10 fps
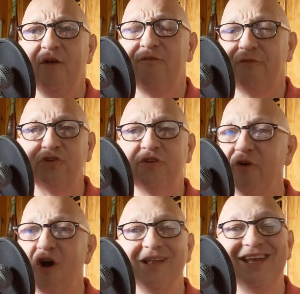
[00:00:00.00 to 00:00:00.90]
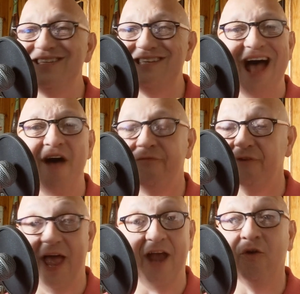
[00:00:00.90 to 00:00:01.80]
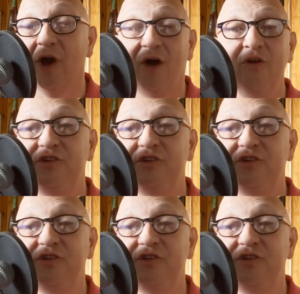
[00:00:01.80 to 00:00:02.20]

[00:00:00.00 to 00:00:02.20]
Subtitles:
first of all, it is not flat ground.